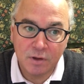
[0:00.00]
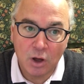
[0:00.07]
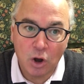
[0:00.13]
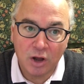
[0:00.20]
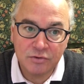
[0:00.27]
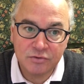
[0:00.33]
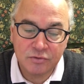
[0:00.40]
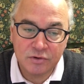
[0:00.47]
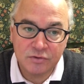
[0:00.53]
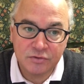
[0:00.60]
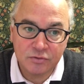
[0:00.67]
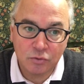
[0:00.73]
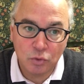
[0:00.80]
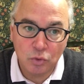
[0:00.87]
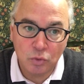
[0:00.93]
Austrian
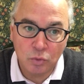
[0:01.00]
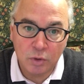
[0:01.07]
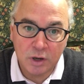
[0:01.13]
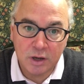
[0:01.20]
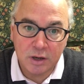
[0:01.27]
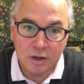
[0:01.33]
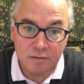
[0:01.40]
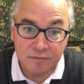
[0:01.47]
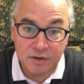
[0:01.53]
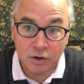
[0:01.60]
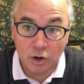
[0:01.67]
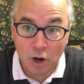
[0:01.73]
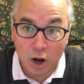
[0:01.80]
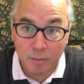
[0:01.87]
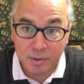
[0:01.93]
School of
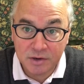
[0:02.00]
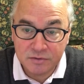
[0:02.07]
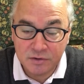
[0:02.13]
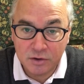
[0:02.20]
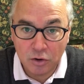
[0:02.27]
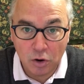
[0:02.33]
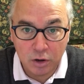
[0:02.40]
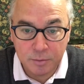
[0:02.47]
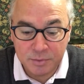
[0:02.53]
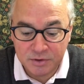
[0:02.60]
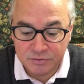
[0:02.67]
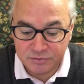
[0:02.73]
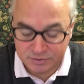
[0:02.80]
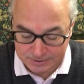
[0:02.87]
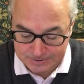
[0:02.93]
Economics
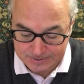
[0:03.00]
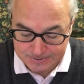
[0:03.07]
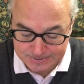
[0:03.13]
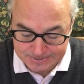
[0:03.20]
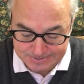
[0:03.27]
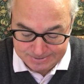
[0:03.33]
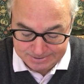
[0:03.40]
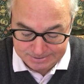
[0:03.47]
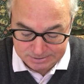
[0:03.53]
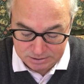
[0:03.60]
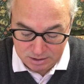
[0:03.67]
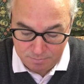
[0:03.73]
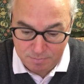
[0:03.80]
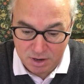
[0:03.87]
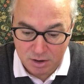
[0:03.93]
economist,
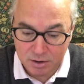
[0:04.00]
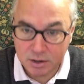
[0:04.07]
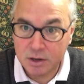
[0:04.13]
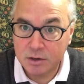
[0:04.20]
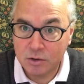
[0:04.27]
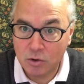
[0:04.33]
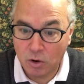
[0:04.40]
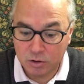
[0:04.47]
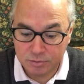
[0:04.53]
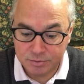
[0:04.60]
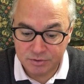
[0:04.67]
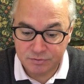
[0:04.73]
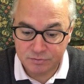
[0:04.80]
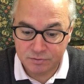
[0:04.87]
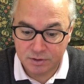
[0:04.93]
American
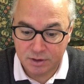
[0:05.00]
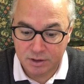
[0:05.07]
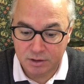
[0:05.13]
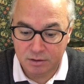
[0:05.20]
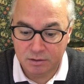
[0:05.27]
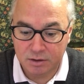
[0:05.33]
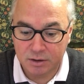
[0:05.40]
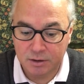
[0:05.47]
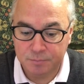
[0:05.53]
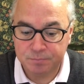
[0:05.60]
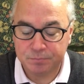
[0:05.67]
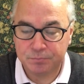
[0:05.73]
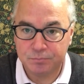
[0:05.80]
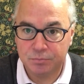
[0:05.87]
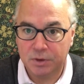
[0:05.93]
economist, and
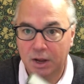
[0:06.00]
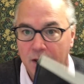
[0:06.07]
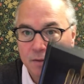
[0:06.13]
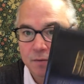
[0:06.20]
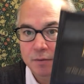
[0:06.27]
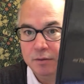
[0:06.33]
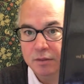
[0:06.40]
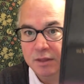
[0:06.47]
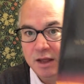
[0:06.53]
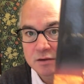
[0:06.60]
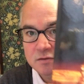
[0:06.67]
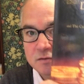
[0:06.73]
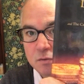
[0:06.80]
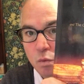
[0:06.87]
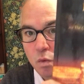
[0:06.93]
yeah,
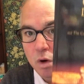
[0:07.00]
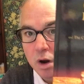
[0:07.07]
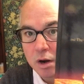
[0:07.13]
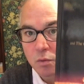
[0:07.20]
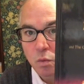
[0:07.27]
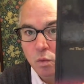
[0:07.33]
that's the one.